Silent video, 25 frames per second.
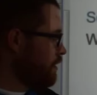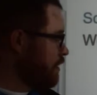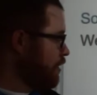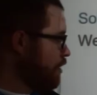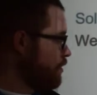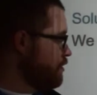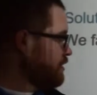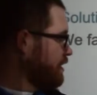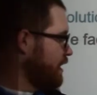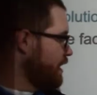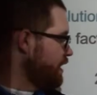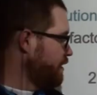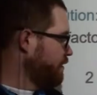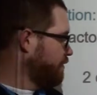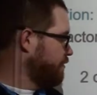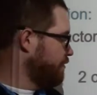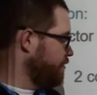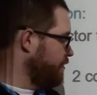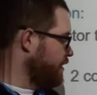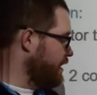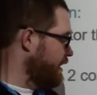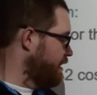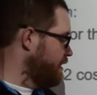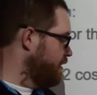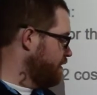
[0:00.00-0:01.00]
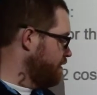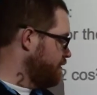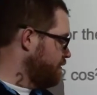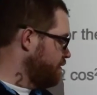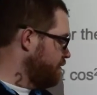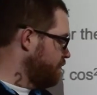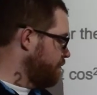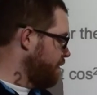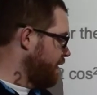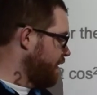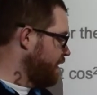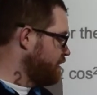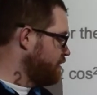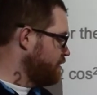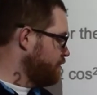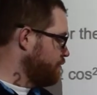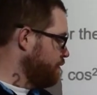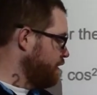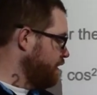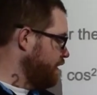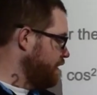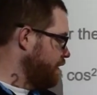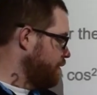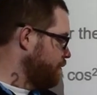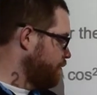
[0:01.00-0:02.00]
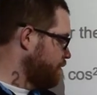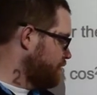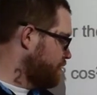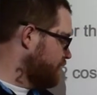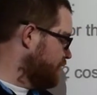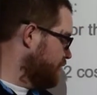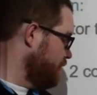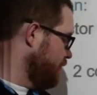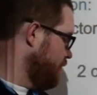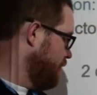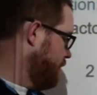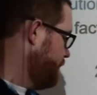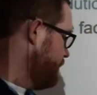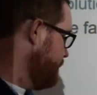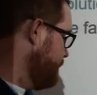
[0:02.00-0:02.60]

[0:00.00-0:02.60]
Cosine of theta minus 3 equals 0.